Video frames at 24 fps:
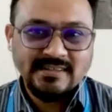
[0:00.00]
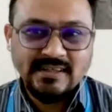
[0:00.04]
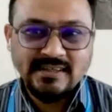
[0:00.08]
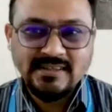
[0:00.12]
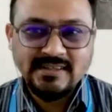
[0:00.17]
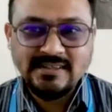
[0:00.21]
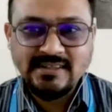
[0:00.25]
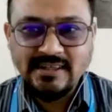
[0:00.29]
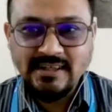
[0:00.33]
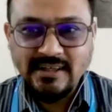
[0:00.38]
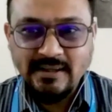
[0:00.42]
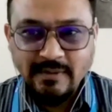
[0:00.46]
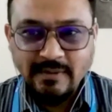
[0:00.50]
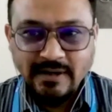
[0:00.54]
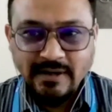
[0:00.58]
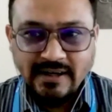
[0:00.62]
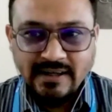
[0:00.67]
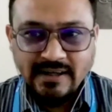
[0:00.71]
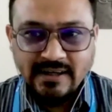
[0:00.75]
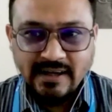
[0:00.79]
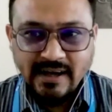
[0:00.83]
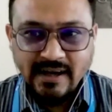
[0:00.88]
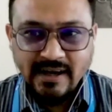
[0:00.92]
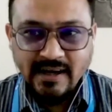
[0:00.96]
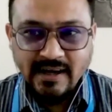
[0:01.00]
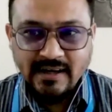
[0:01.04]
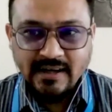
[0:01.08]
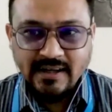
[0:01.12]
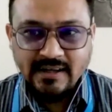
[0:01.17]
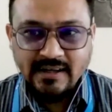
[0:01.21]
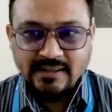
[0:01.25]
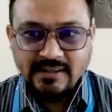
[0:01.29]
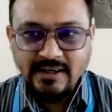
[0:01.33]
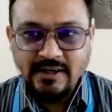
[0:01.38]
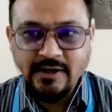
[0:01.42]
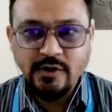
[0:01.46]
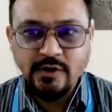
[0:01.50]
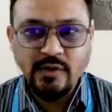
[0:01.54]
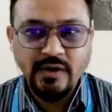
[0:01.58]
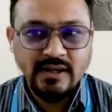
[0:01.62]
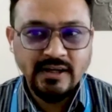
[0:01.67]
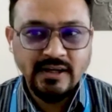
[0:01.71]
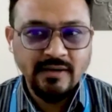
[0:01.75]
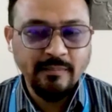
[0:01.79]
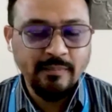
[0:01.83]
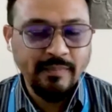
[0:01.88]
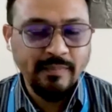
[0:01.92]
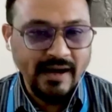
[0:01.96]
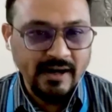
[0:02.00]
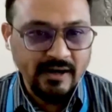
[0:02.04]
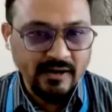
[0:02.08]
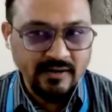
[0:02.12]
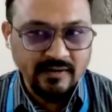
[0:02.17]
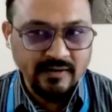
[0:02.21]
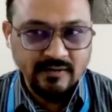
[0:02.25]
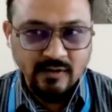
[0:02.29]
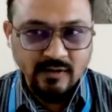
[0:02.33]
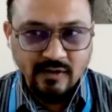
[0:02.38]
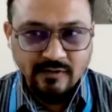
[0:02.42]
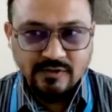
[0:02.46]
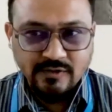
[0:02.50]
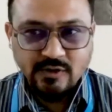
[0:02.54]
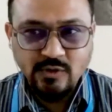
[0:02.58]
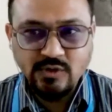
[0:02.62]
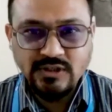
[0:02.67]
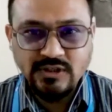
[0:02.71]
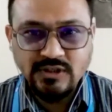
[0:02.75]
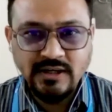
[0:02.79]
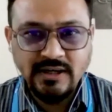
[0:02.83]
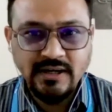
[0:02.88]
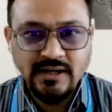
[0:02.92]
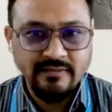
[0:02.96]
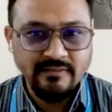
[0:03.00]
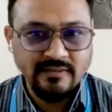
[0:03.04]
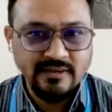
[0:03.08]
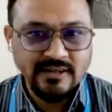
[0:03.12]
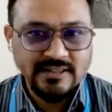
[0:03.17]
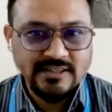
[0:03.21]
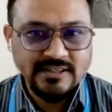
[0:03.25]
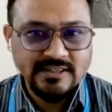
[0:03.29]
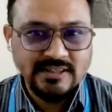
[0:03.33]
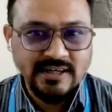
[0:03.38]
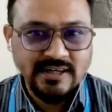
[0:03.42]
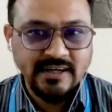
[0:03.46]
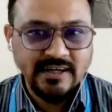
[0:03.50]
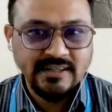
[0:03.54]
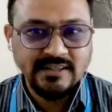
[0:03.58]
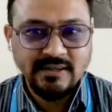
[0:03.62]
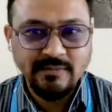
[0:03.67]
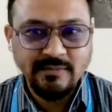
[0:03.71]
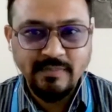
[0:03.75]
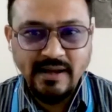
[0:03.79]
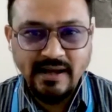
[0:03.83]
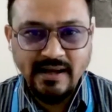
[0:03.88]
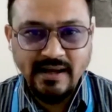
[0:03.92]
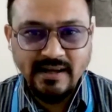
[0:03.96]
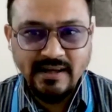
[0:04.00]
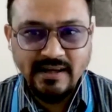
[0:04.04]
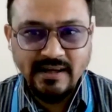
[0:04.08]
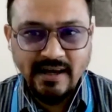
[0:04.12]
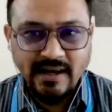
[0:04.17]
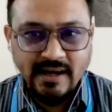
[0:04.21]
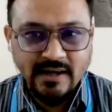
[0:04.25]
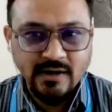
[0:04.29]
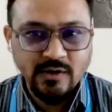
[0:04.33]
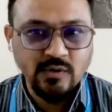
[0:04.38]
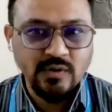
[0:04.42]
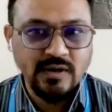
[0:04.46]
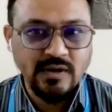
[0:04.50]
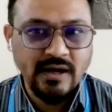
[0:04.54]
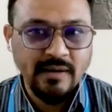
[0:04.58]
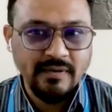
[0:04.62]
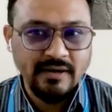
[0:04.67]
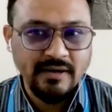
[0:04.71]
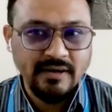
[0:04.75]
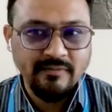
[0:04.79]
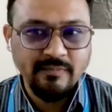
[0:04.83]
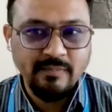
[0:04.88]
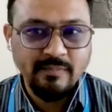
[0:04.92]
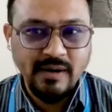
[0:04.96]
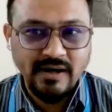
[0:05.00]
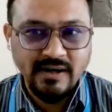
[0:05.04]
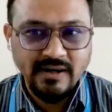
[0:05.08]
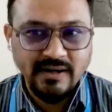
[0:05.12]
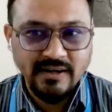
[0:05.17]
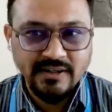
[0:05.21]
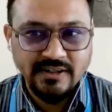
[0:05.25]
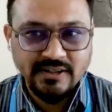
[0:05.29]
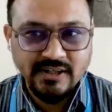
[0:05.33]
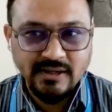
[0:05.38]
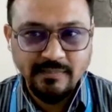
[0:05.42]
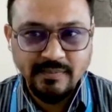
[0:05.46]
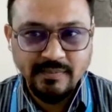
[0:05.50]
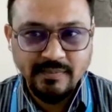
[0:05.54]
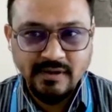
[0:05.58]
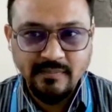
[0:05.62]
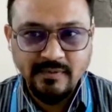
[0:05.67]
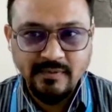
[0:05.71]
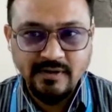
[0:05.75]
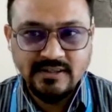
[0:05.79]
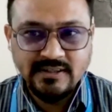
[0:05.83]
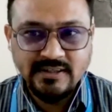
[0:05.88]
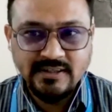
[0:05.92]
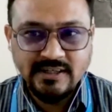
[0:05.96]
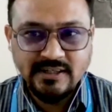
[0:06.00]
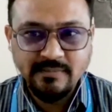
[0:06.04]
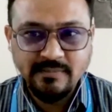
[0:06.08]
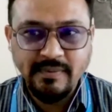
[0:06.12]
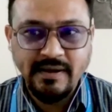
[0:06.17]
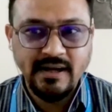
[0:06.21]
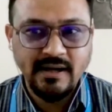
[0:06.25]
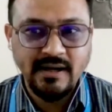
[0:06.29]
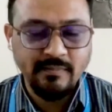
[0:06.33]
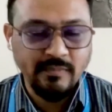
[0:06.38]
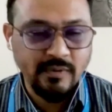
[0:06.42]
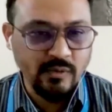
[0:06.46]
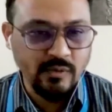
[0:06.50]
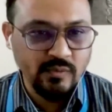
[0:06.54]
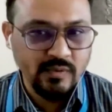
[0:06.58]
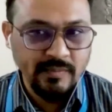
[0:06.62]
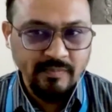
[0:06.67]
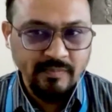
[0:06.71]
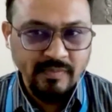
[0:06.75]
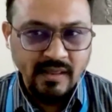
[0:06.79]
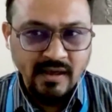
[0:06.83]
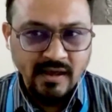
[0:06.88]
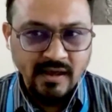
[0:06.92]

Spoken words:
the sustainability and like the enduring impact of social endeavors, strategic planning, and collaborative partnership emerge as paramount.